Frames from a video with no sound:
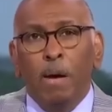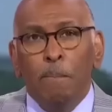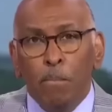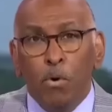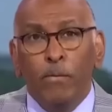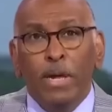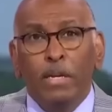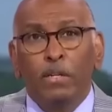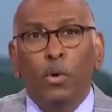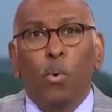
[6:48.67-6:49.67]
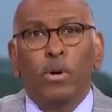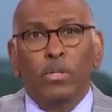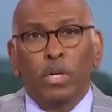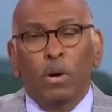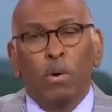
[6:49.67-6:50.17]
moving
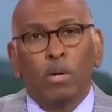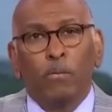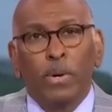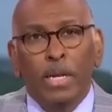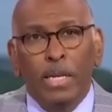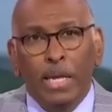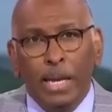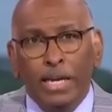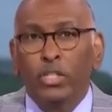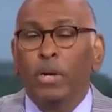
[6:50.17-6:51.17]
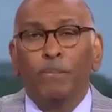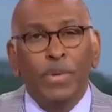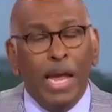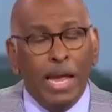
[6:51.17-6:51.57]
towards the goal of winning the election.